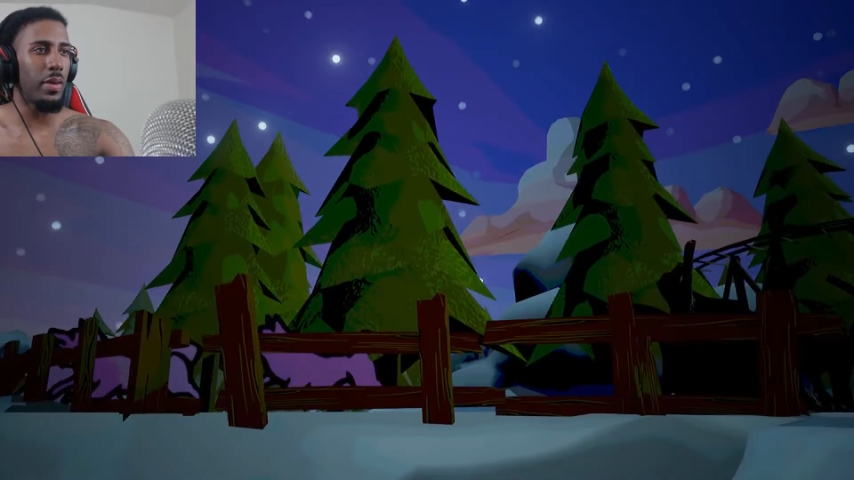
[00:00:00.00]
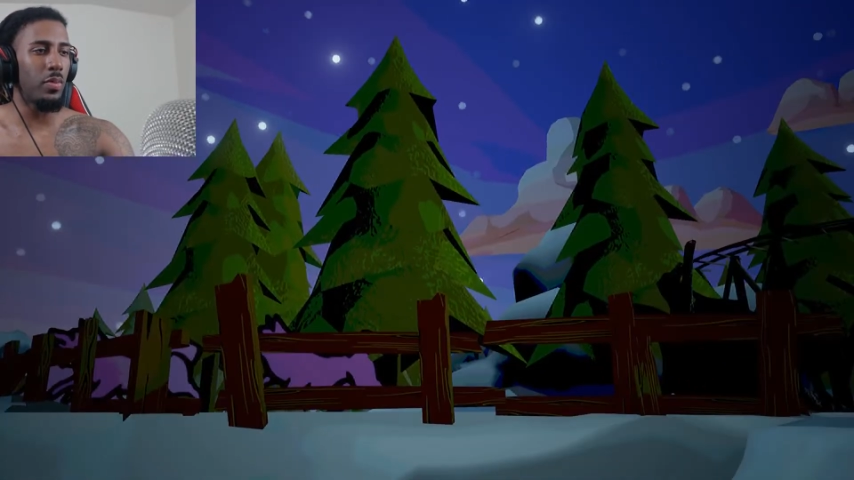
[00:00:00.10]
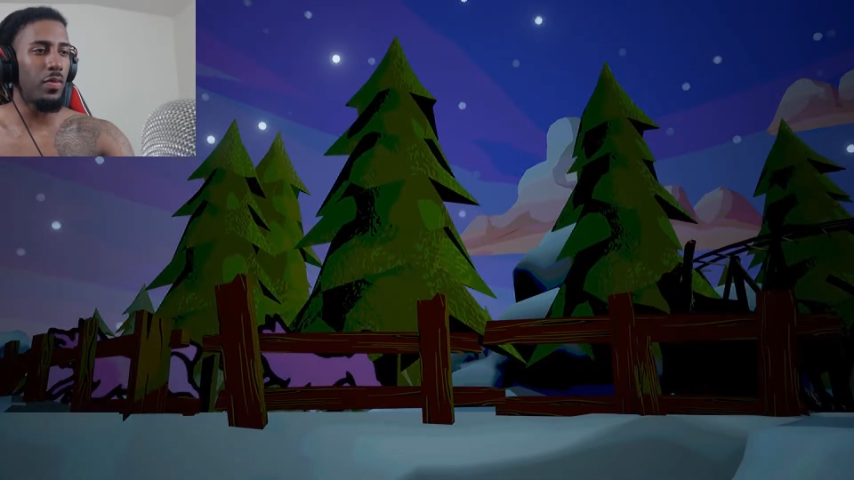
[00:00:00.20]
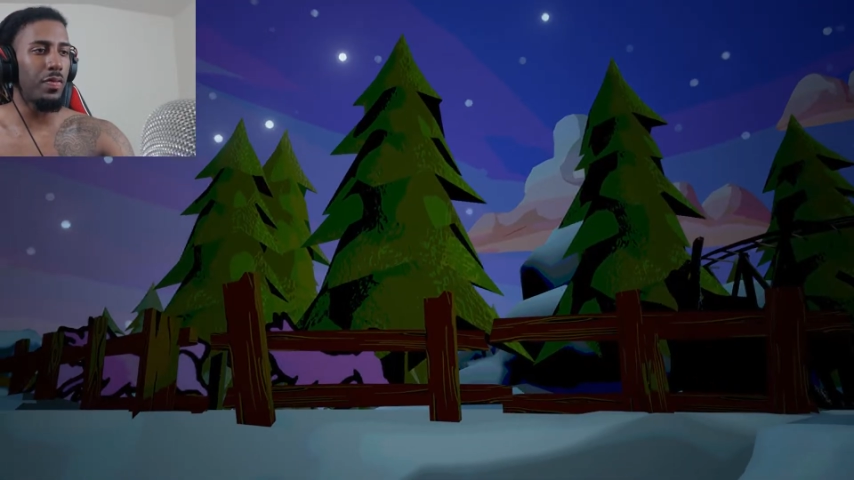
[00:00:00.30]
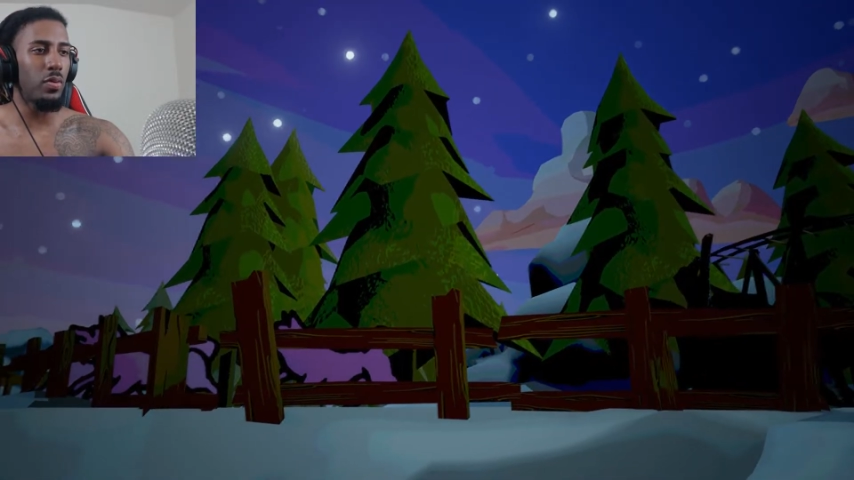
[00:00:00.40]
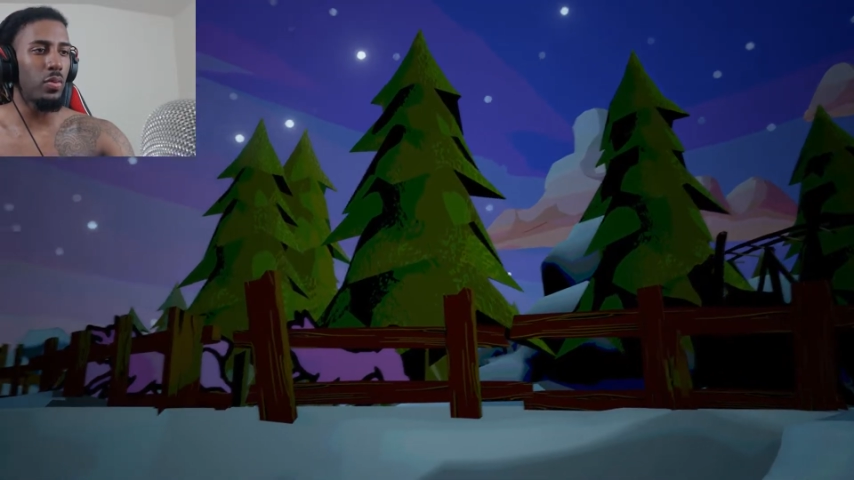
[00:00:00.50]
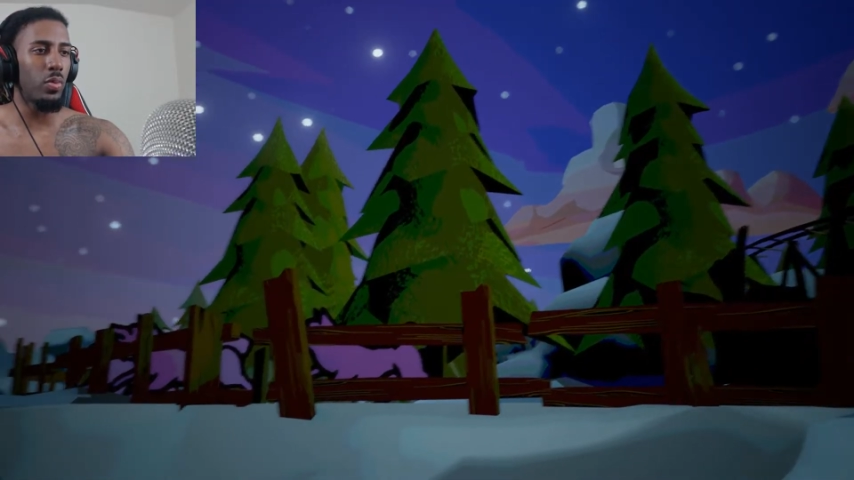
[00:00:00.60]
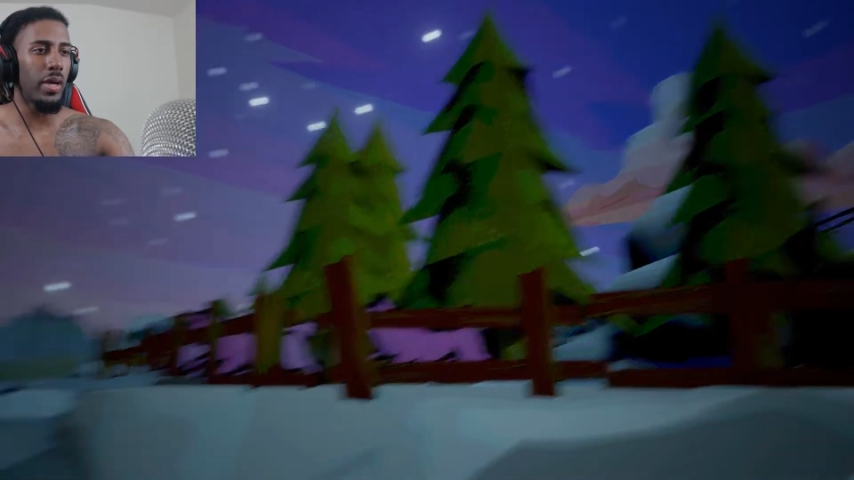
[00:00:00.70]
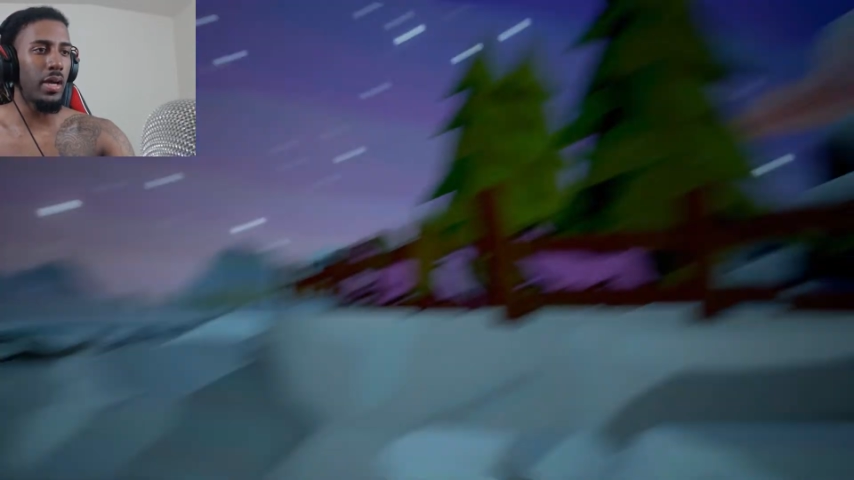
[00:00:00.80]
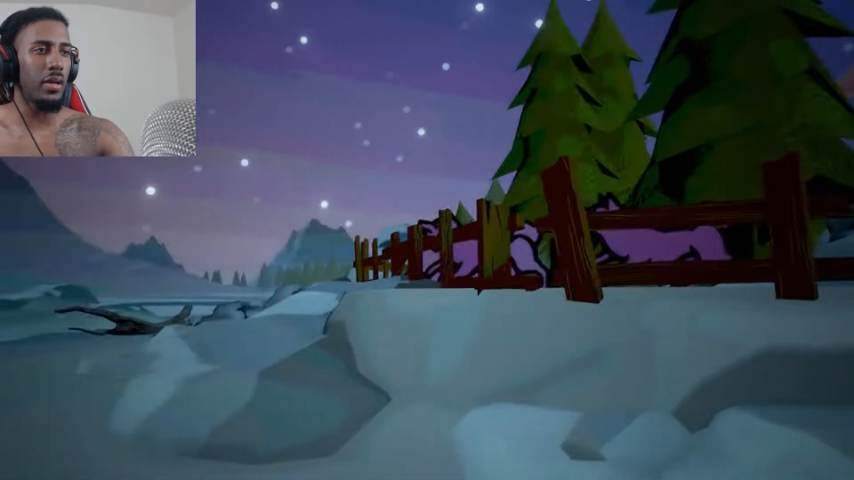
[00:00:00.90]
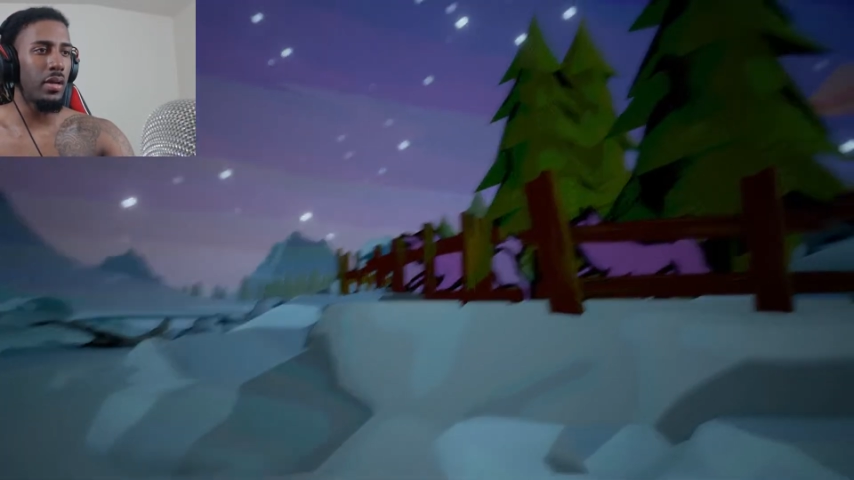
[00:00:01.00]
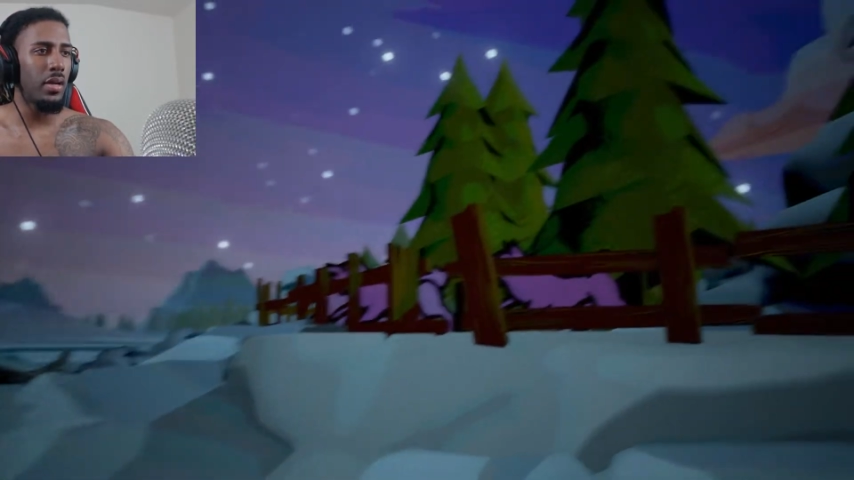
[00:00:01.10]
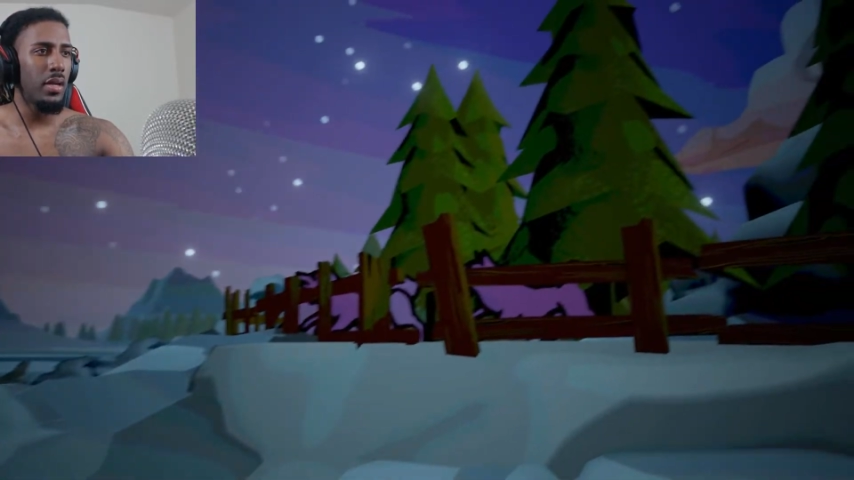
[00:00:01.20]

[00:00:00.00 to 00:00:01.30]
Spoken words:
through the wind.